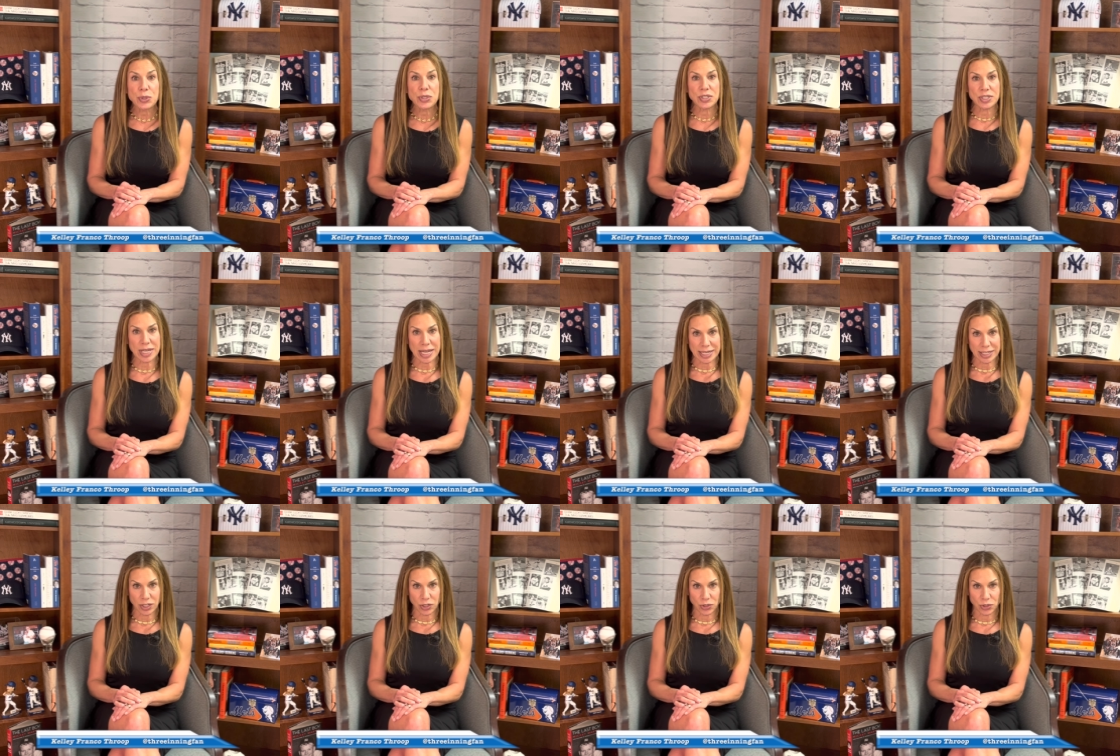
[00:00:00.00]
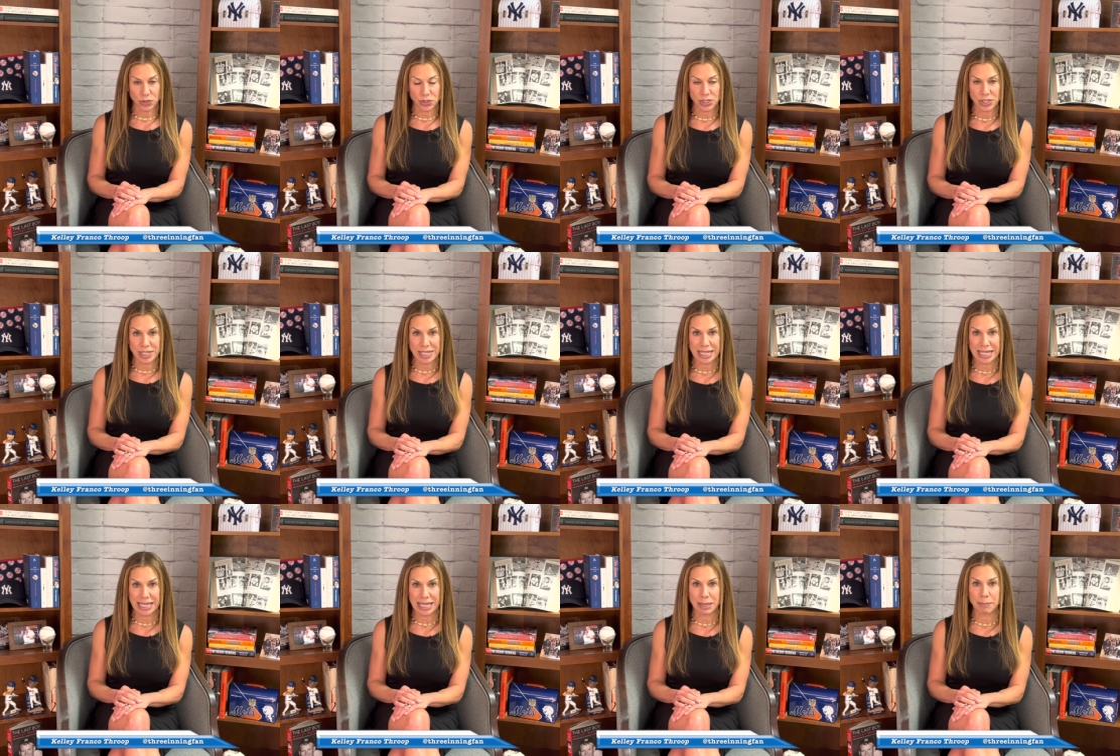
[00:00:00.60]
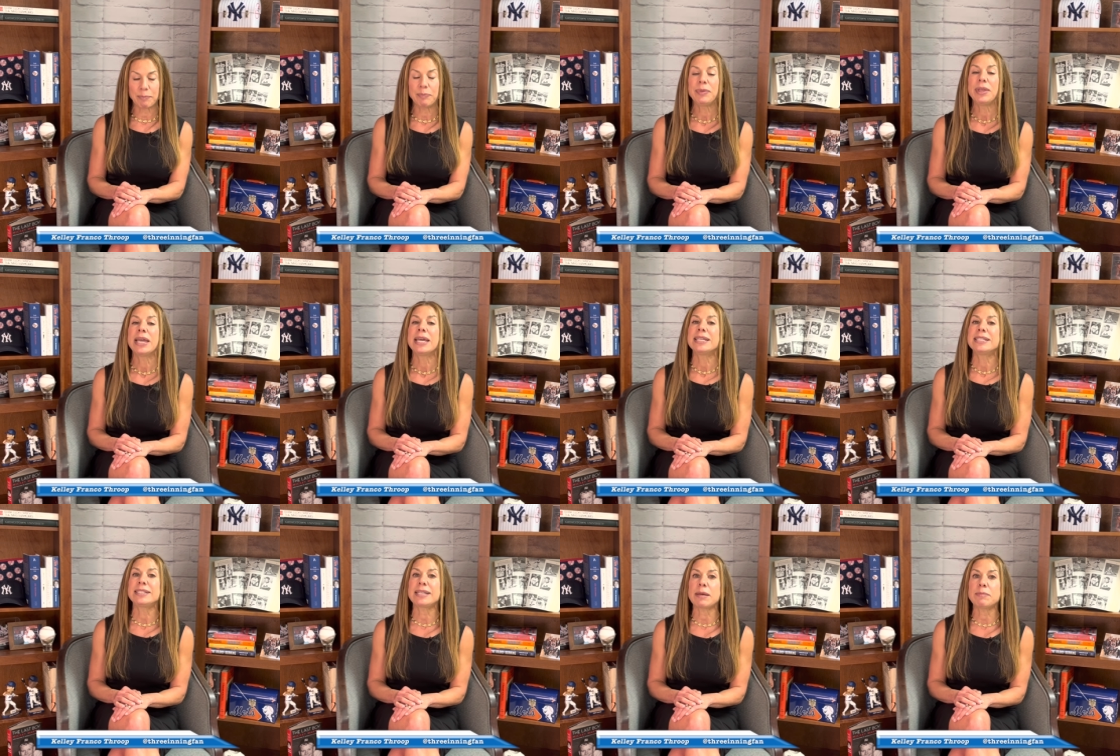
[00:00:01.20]
Senators team,
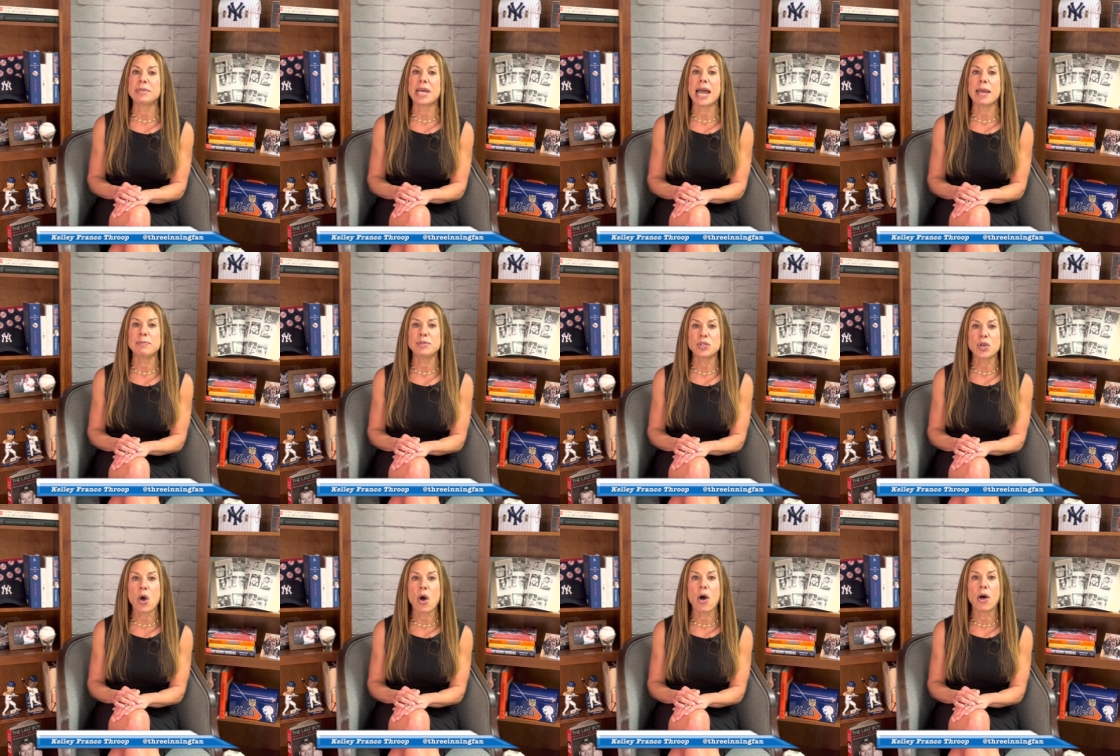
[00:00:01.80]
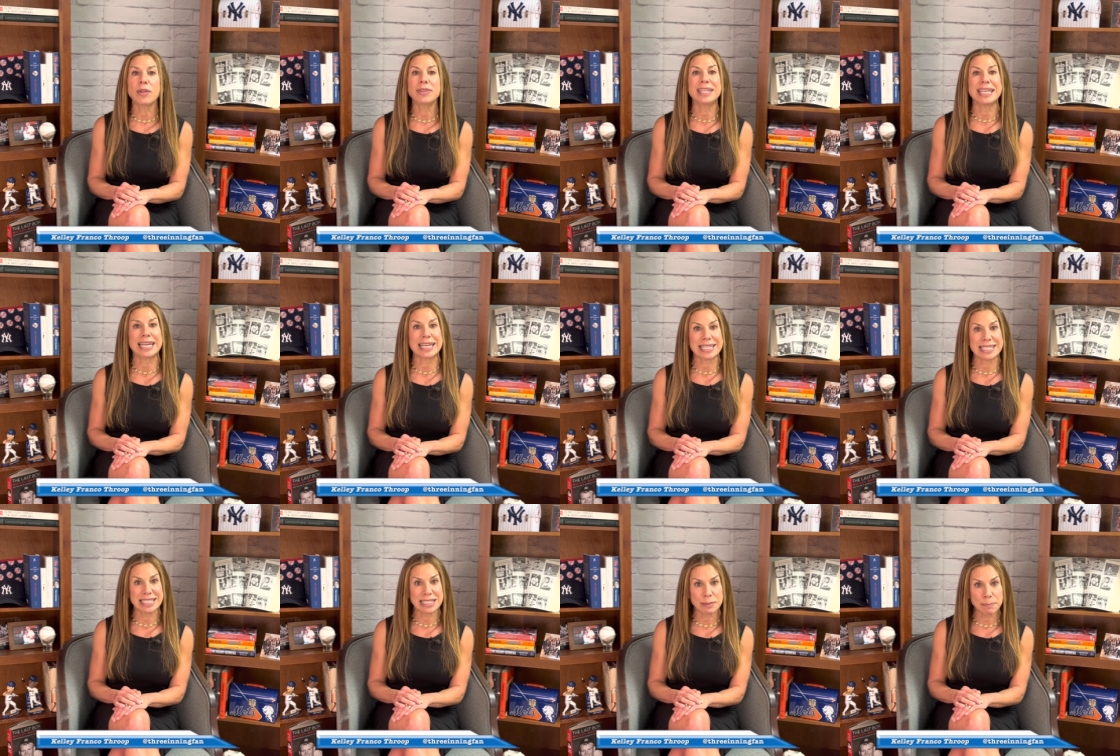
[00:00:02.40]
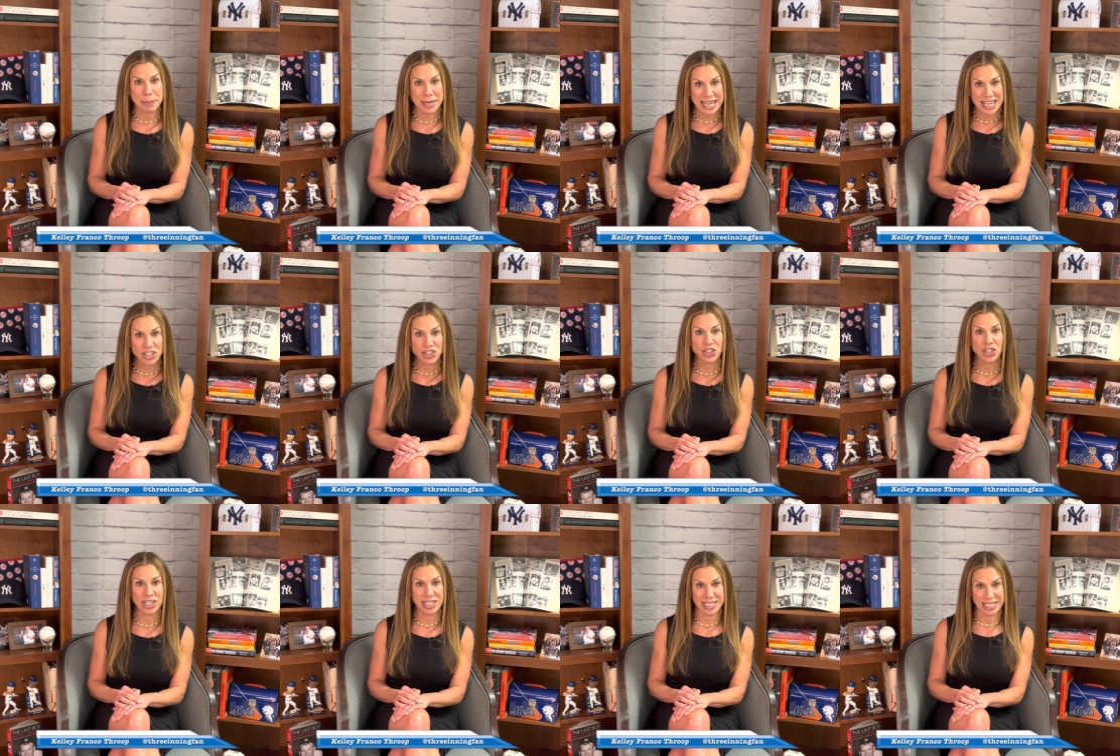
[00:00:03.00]
sometimes called the
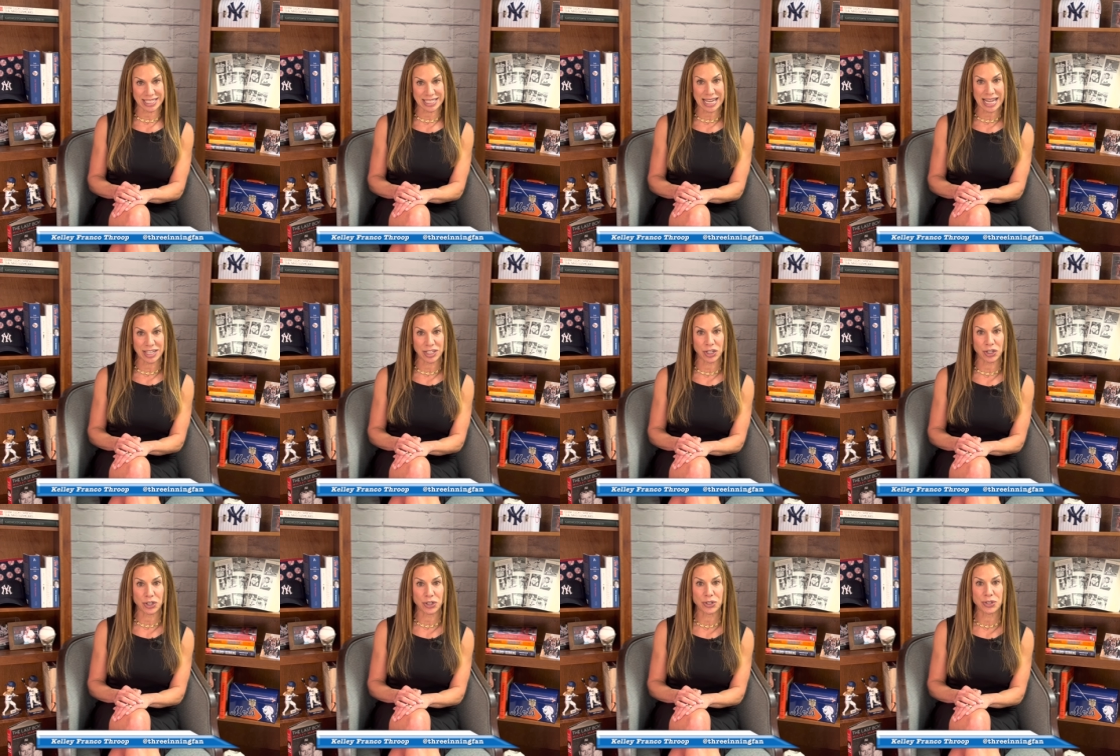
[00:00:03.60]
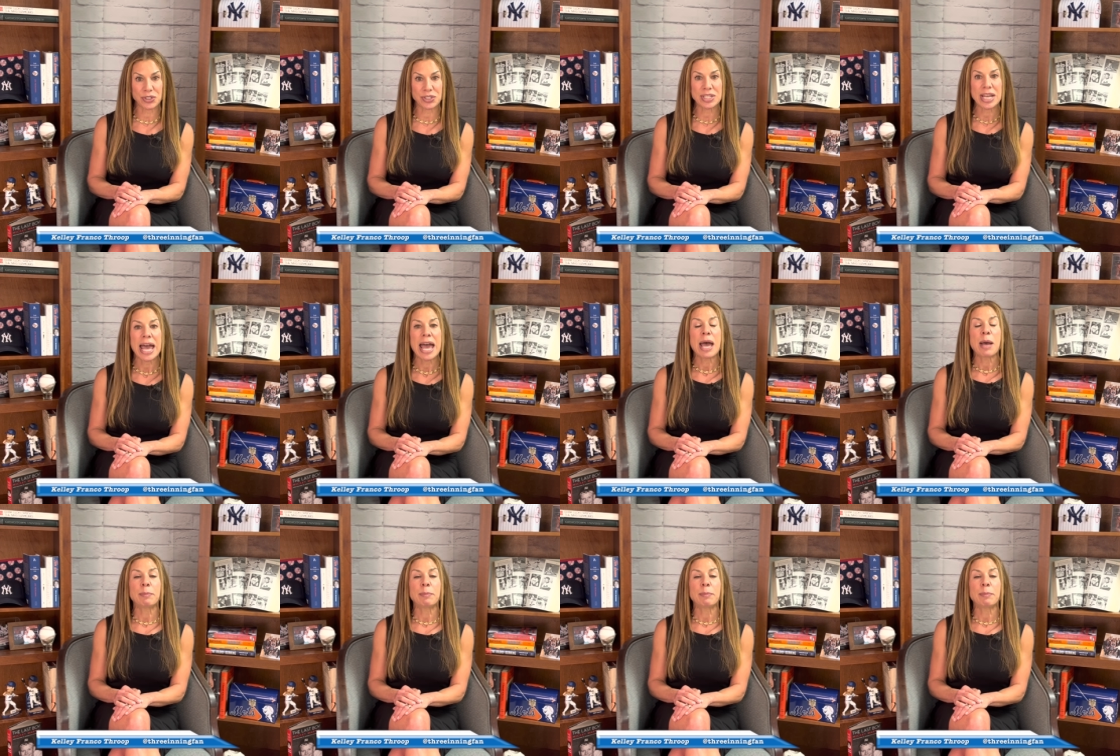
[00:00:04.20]
expansion senators,